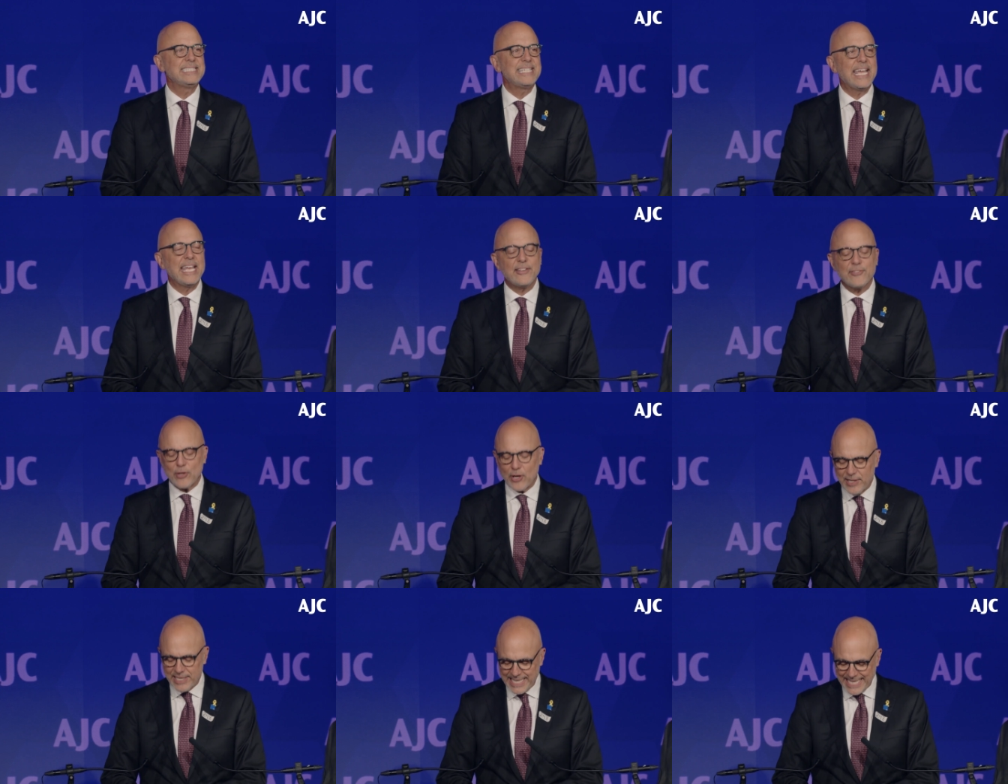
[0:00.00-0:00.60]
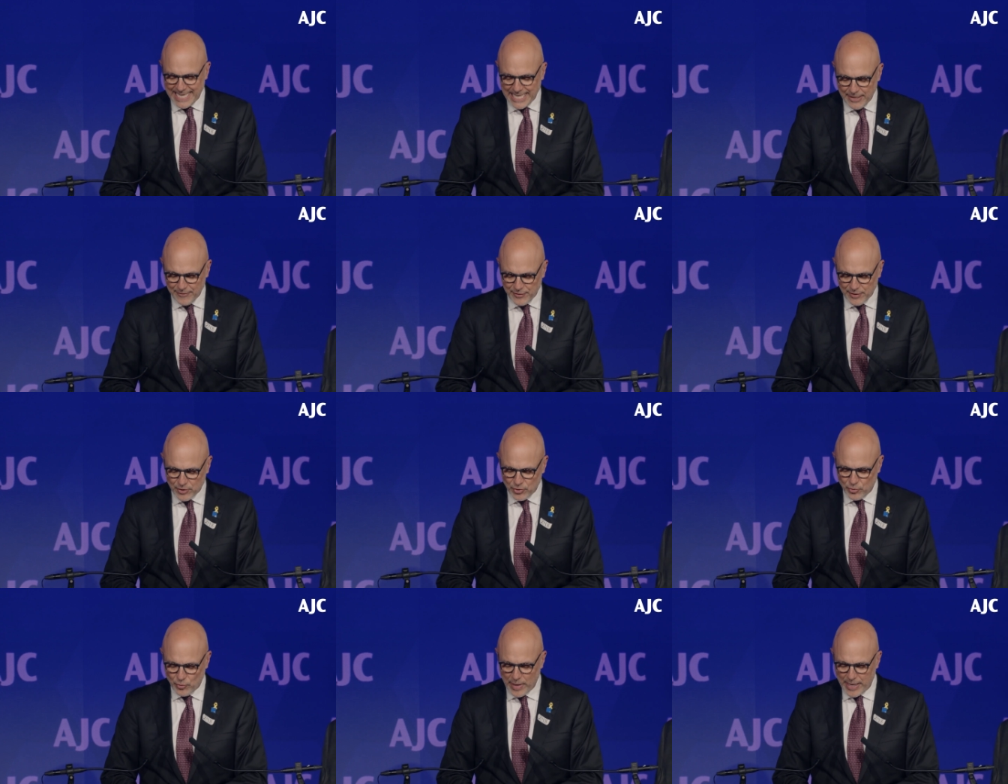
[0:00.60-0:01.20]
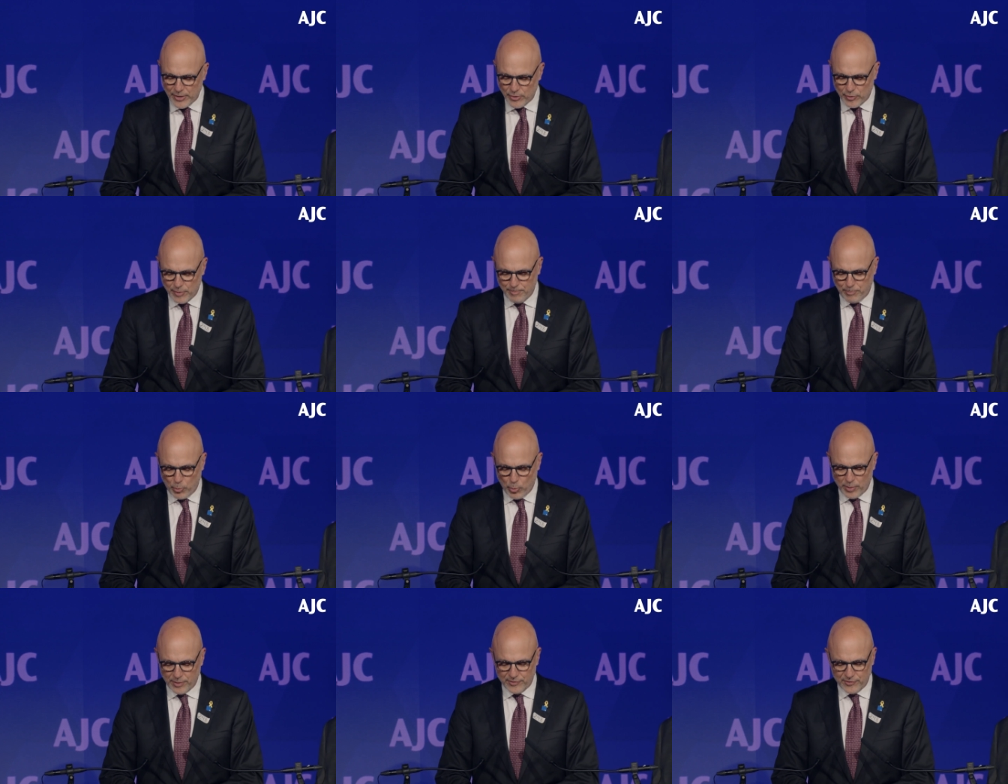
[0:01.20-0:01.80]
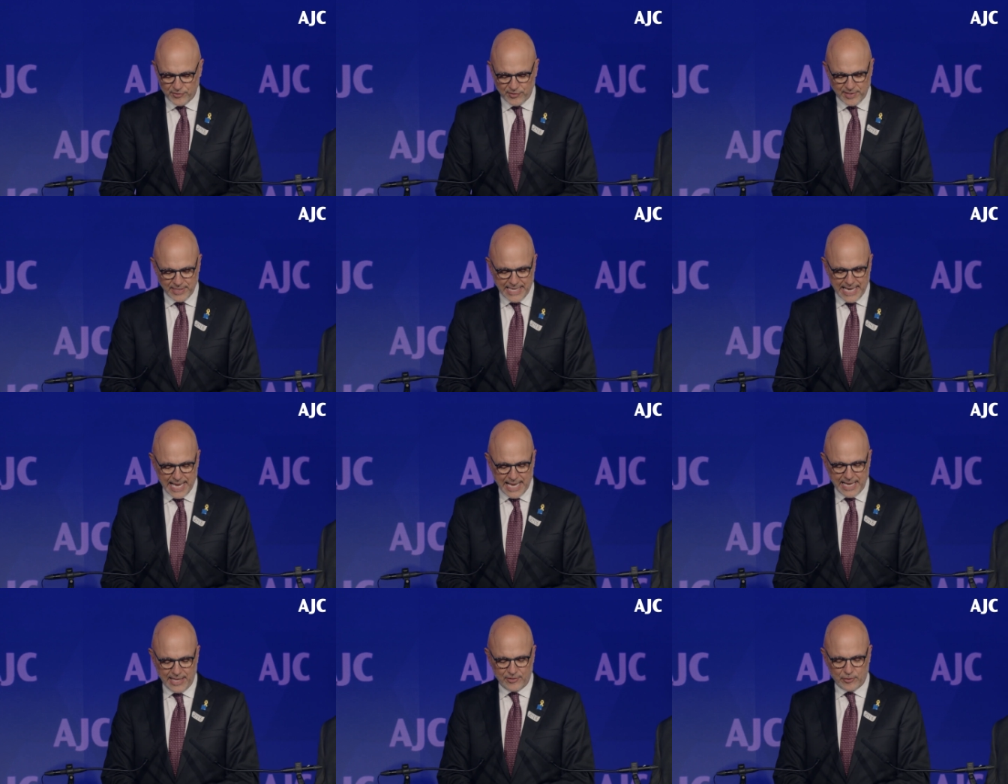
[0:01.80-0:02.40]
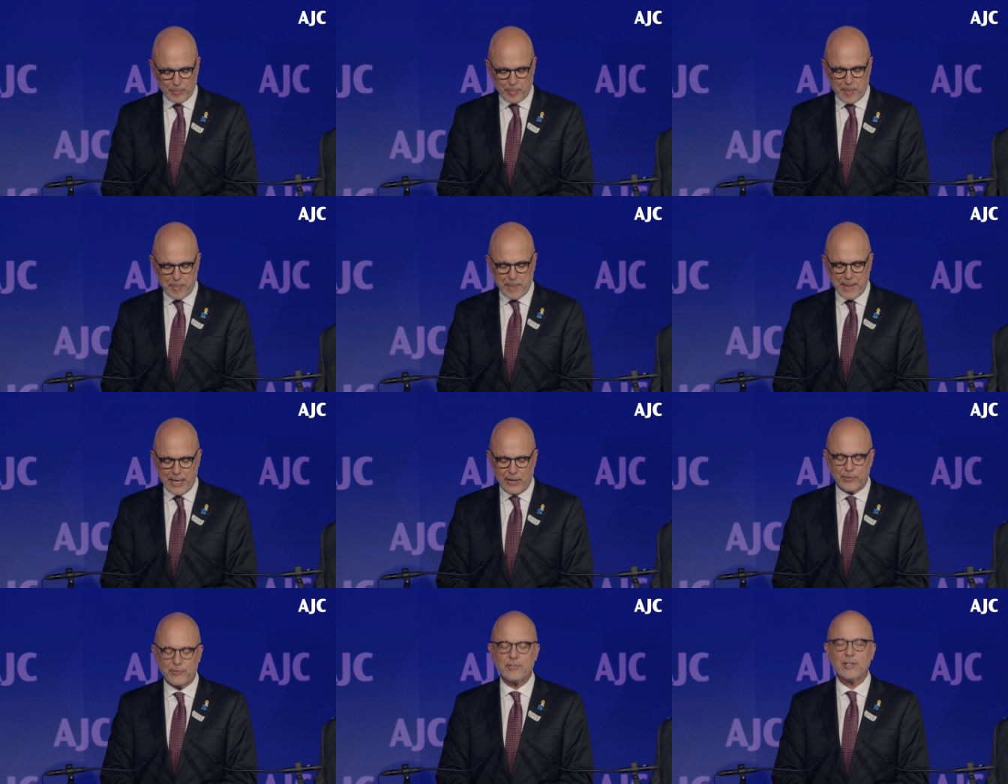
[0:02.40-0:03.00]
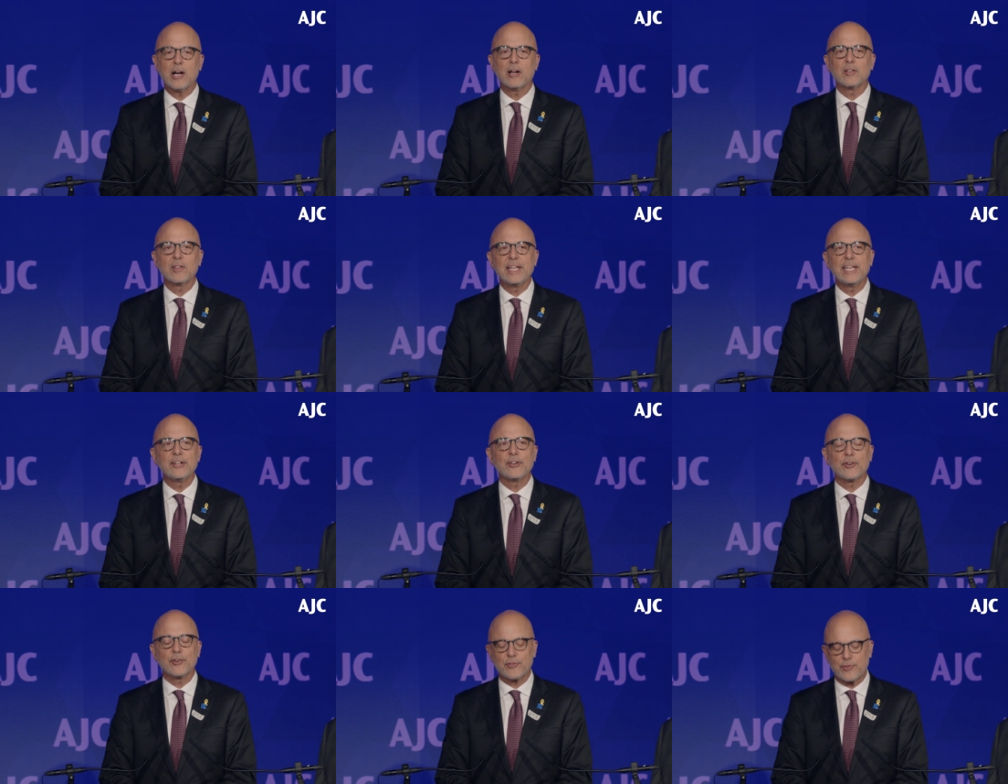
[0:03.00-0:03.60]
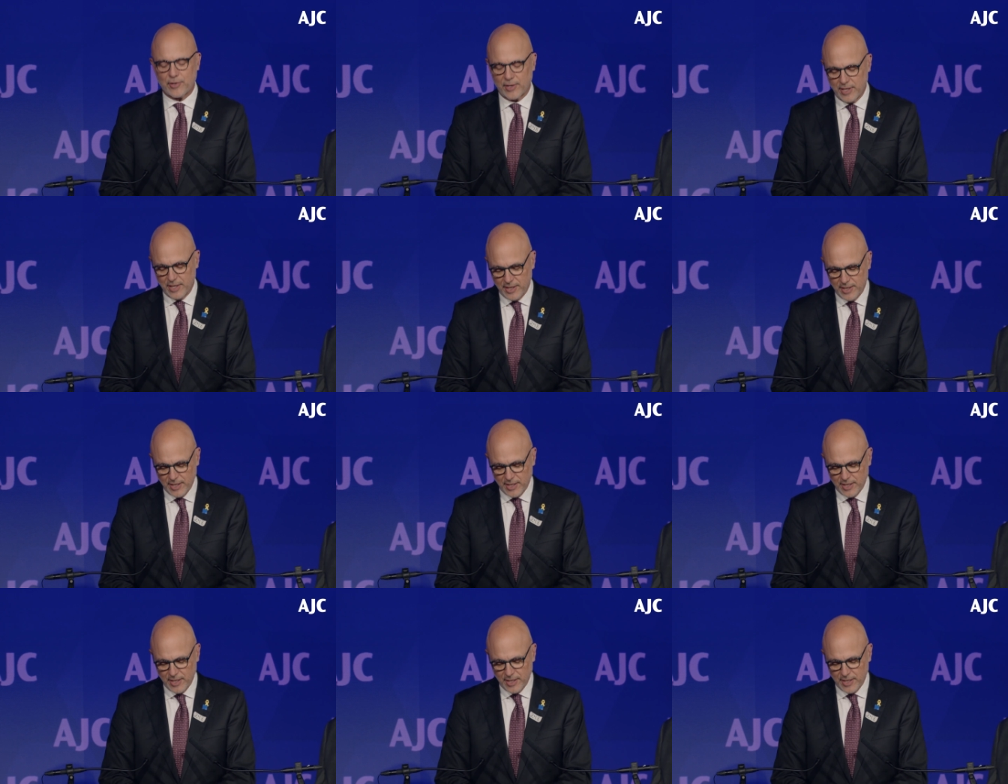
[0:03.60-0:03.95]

takes on even greater importance today as it prepares young leaders